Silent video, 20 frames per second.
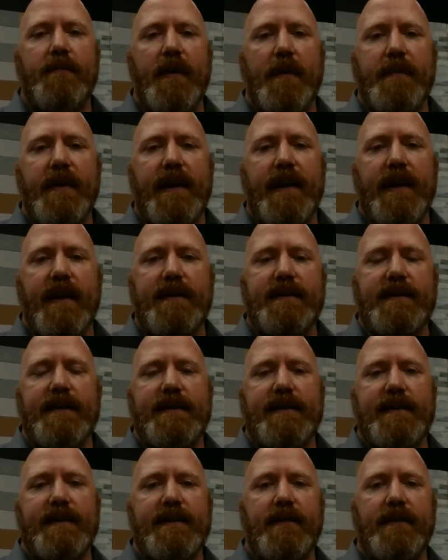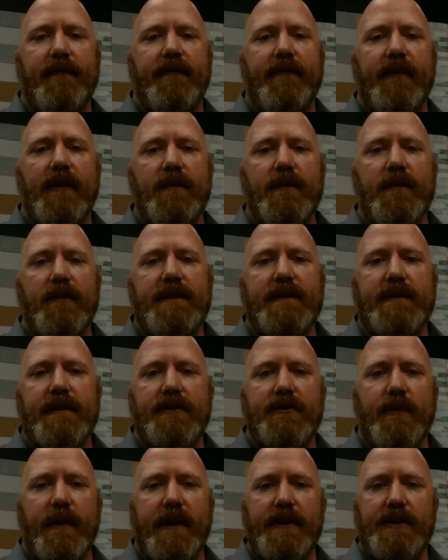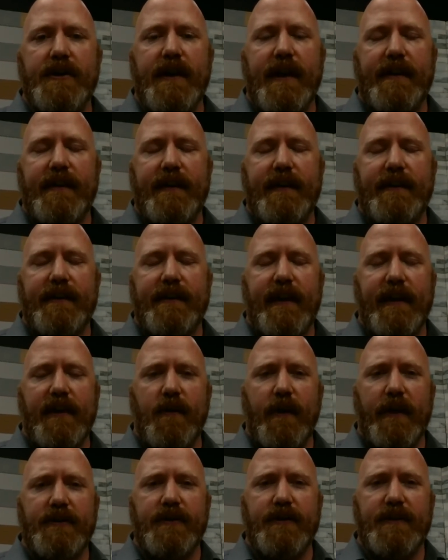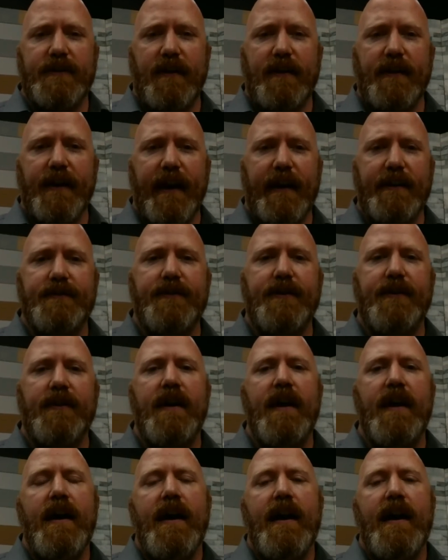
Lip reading: But because this is a fluid situation, I think that question's hard to answer.